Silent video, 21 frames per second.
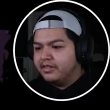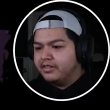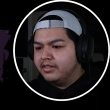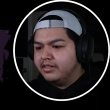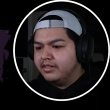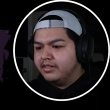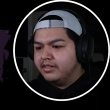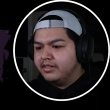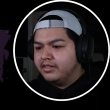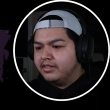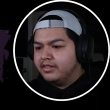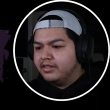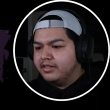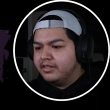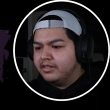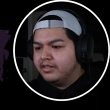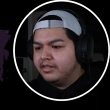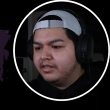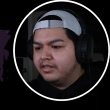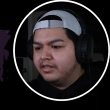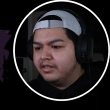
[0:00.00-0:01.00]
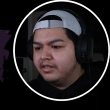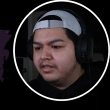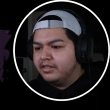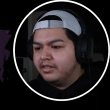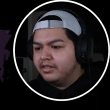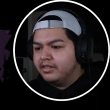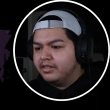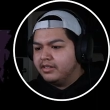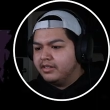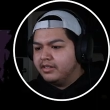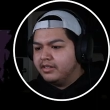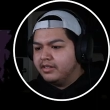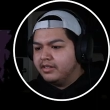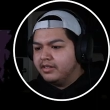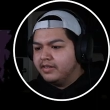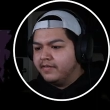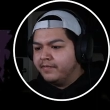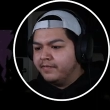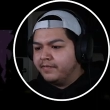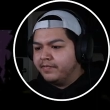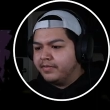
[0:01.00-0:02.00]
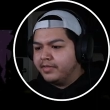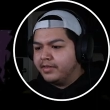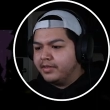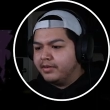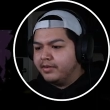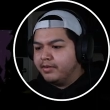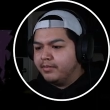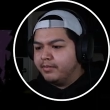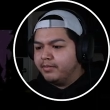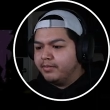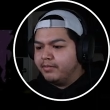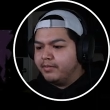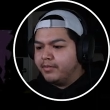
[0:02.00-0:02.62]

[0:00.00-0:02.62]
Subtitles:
Nothing is said.